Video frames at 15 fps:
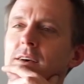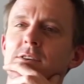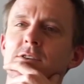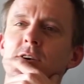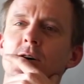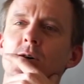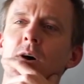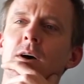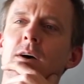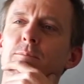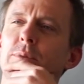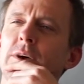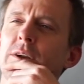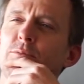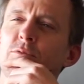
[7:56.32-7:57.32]
So
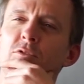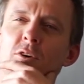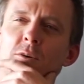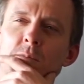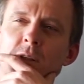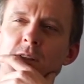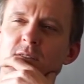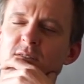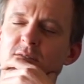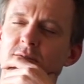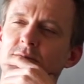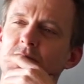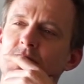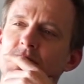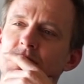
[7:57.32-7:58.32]
uh,
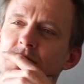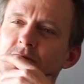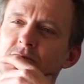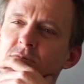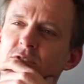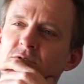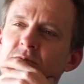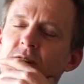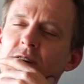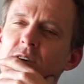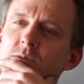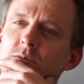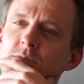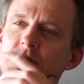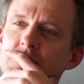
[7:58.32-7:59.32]
performance was very
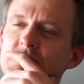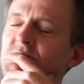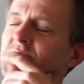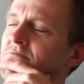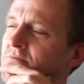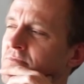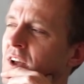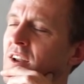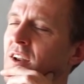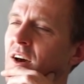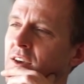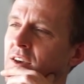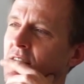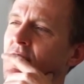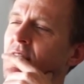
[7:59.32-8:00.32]
good. I
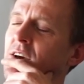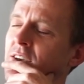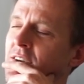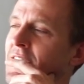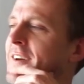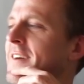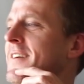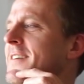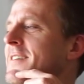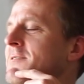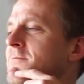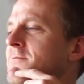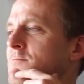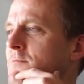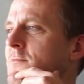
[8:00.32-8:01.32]
like, I like.
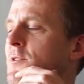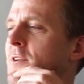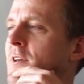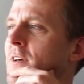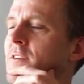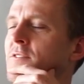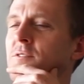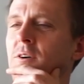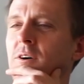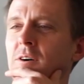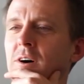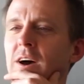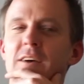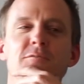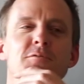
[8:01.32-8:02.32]
Mm, okay,
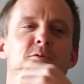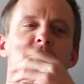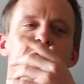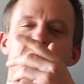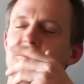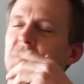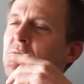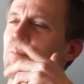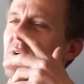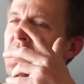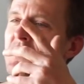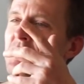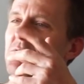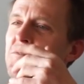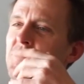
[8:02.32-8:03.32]
so I have good news and
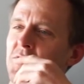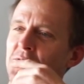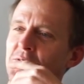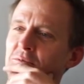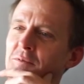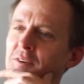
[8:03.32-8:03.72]
bad news for you.